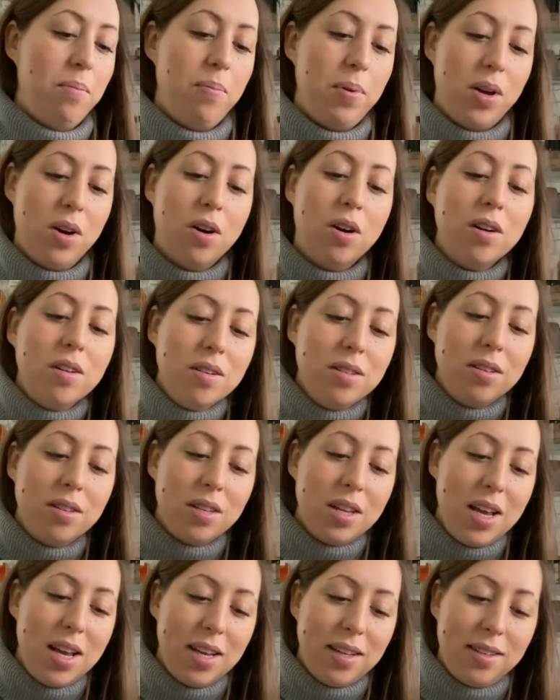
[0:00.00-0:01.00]
because
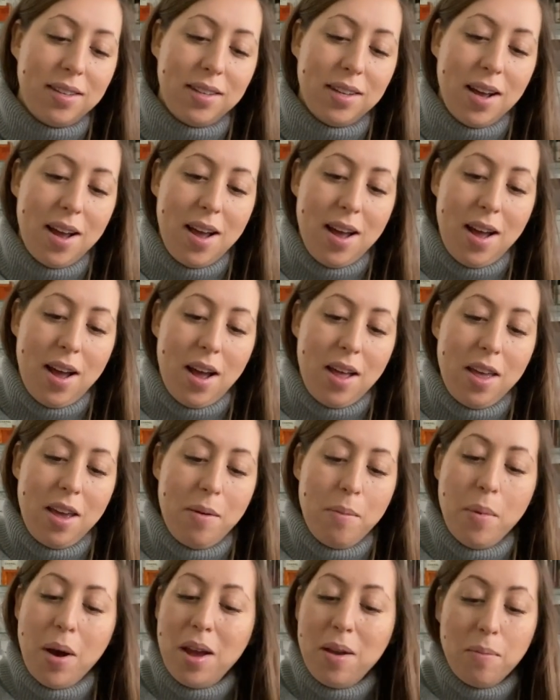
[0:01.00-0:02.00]
it's, it
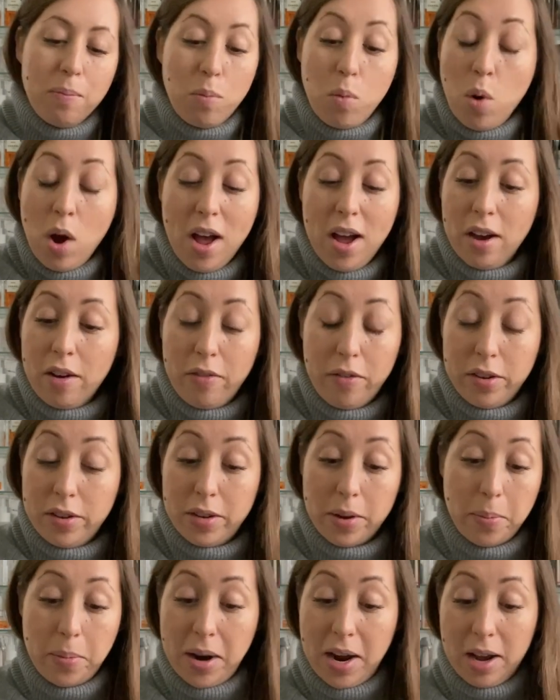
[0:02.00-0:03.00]
might work for
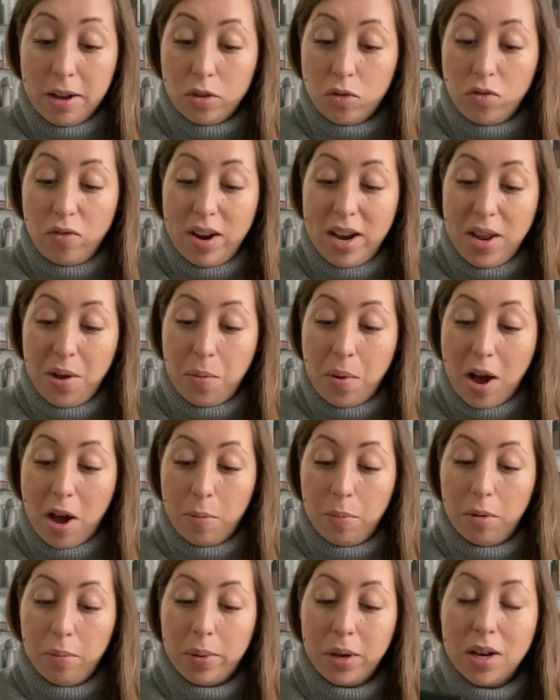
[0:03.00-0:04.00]
someone else really well,
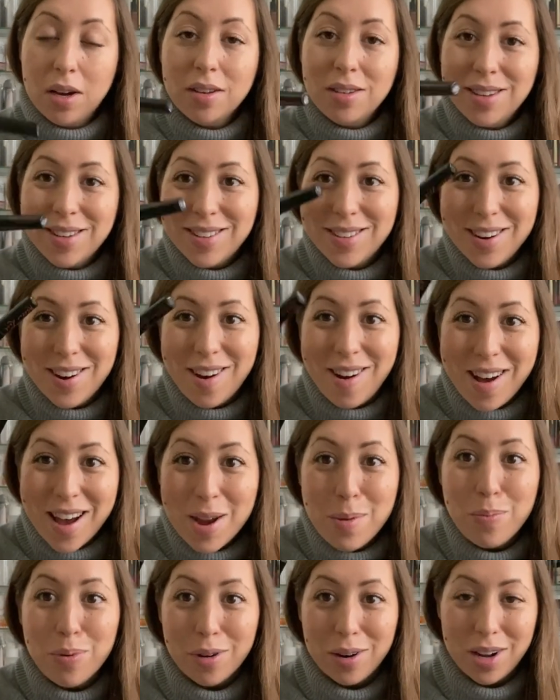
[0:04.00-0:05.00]
but because it's an
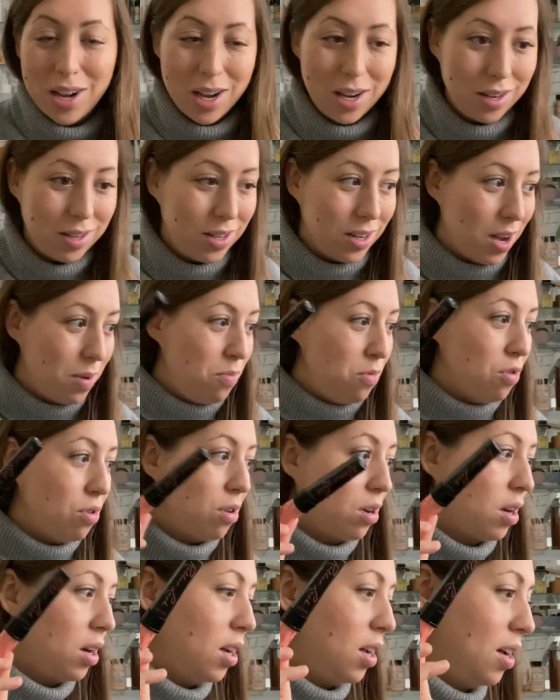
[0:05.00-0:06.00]
eye product, I'm
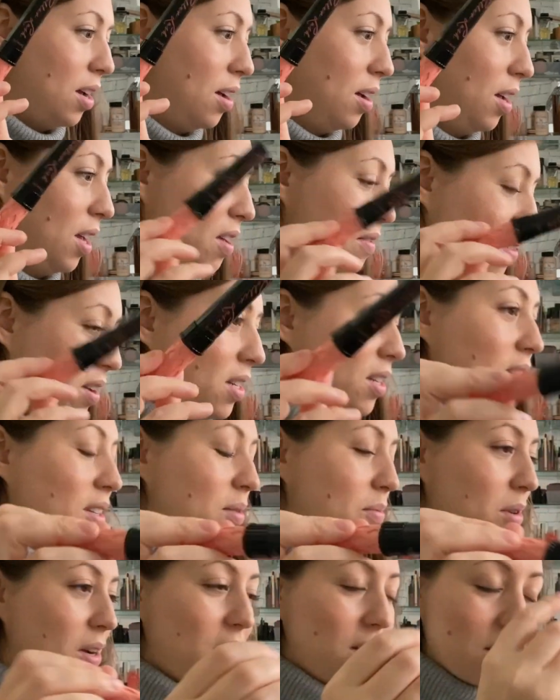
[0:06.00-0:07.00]
not gonna give it to
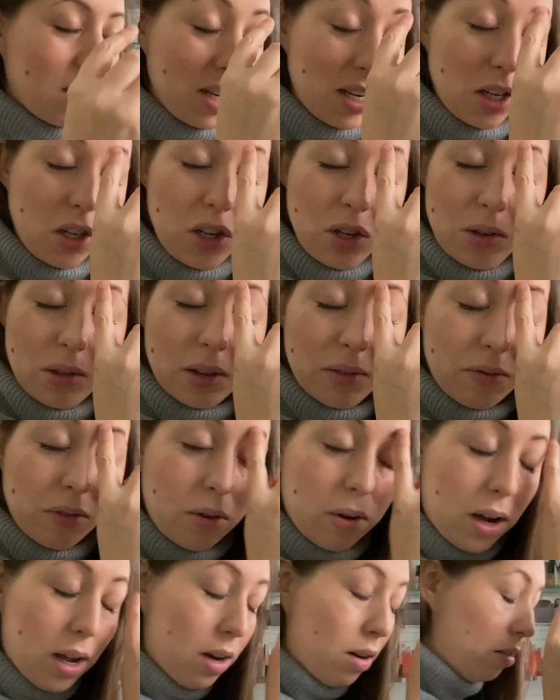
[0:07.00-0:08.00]
someone because I did use it for
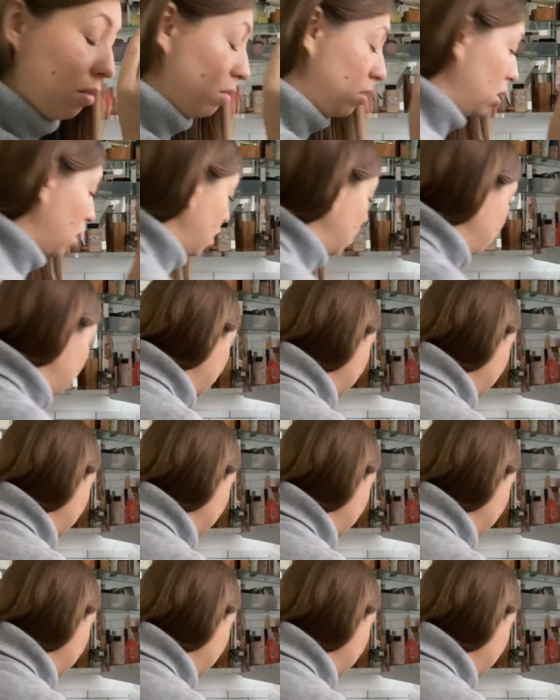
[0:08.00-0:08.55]
quite a long time.